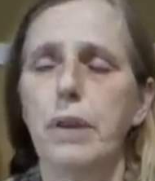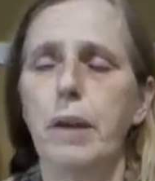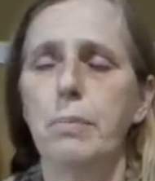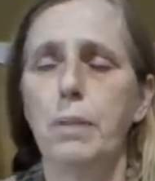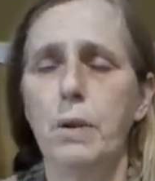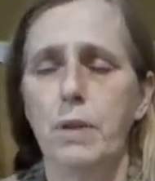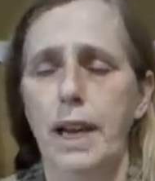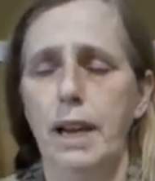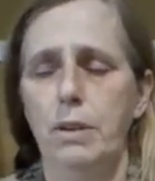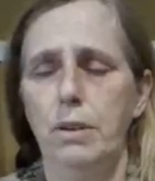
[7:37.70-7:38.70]
And blow it
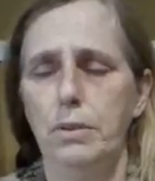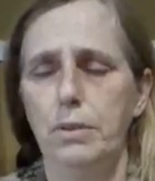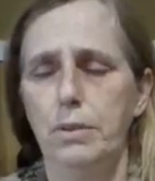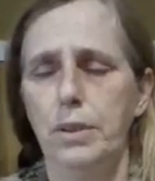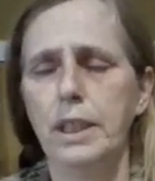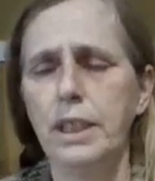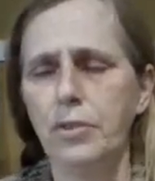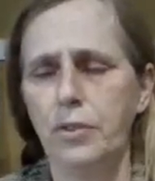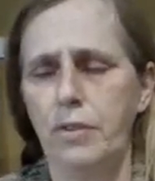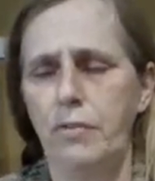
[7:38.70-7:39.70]
out. At
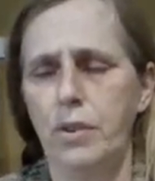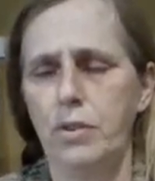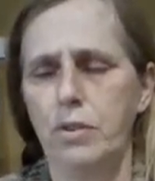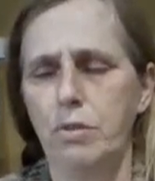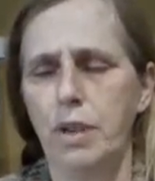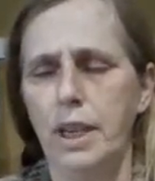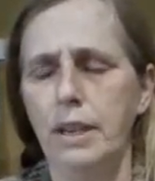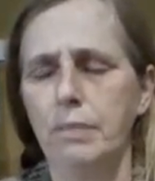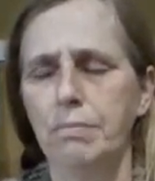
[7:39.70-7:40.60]
least for the first 3.